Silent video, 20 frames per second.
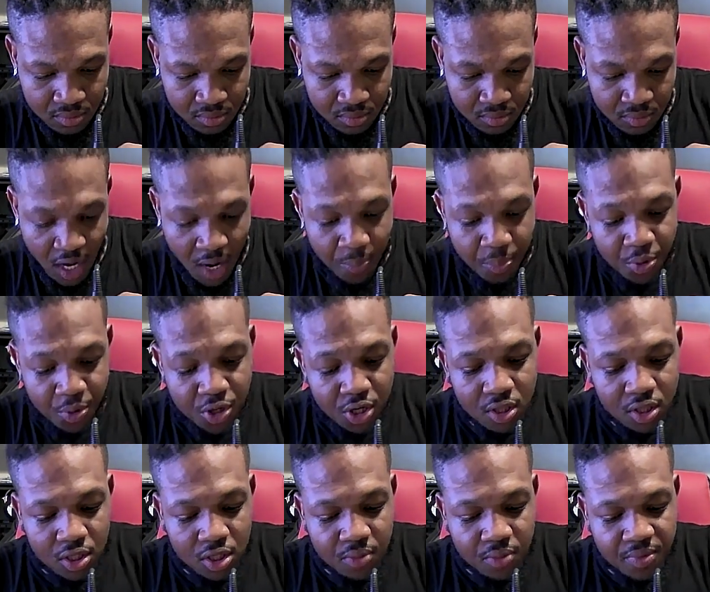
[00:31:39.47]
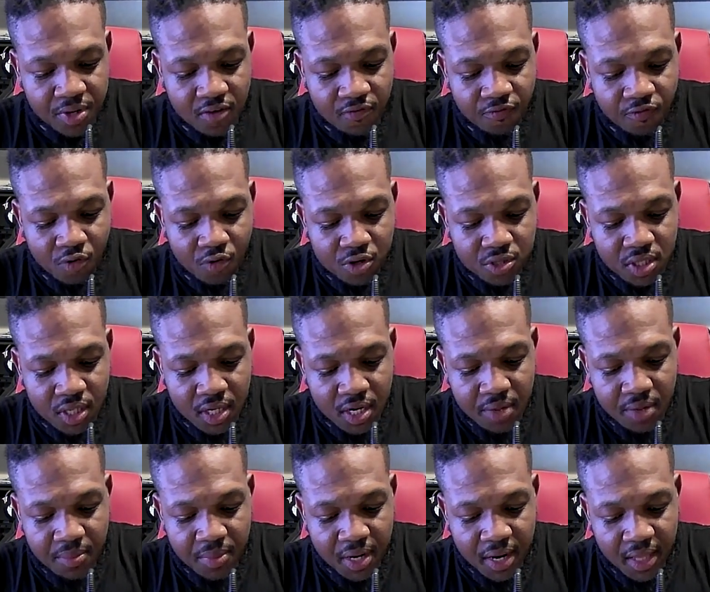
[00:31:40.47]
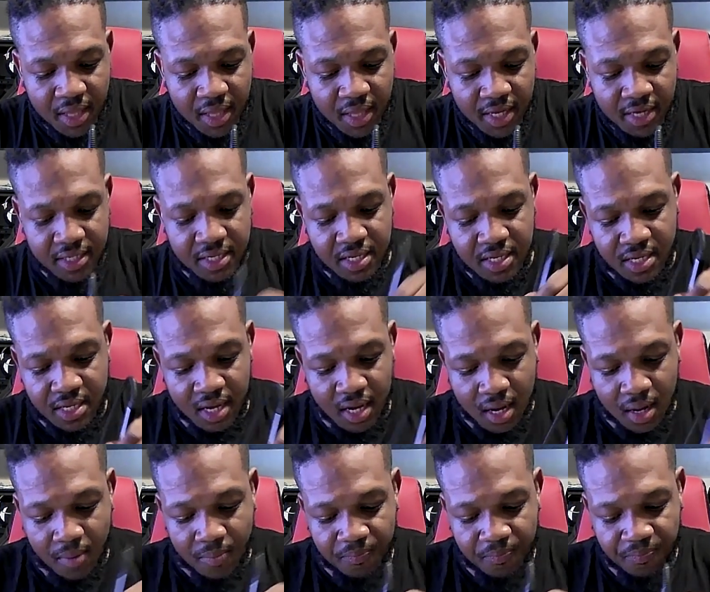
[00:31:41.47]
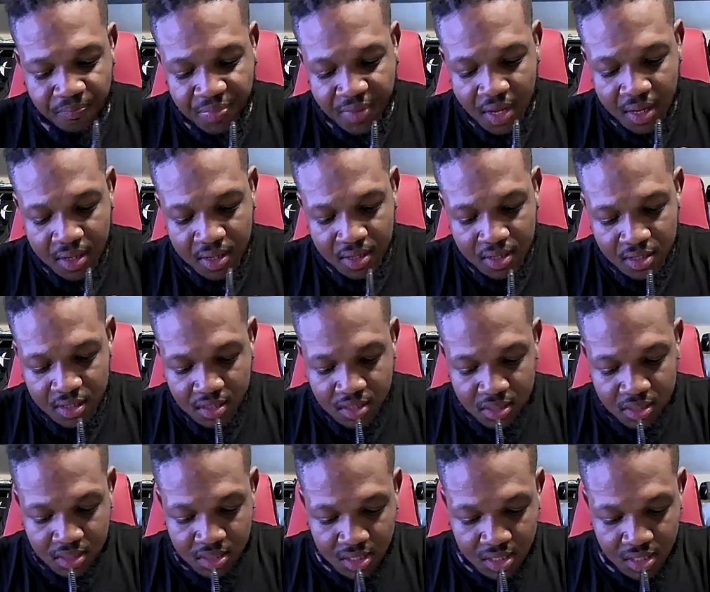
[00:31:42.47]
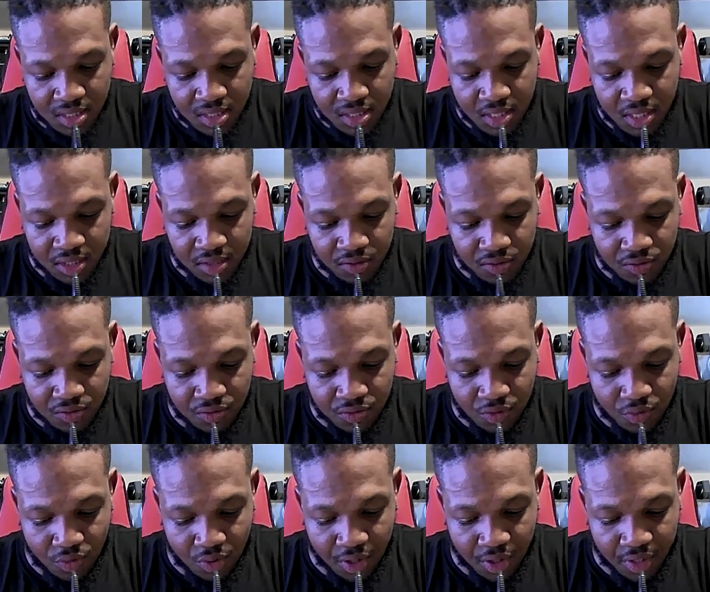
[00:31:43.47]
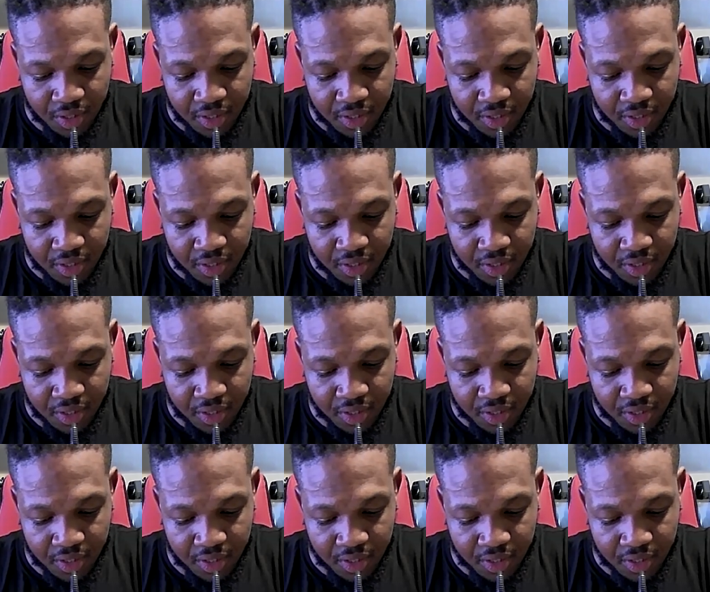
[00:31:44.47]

I put a little bit of force on it, but I let the heat do the work.